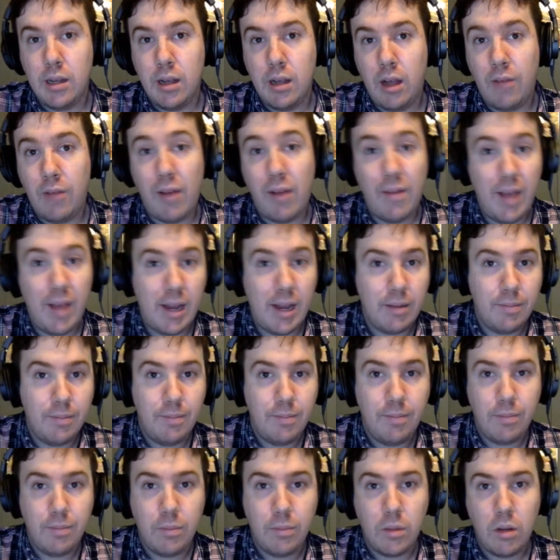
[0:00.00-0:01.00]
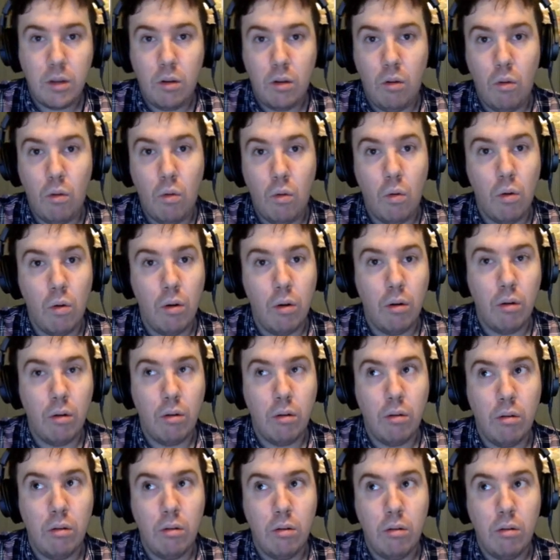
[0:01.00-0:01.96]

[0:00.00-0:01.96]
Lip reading: a 5/8, or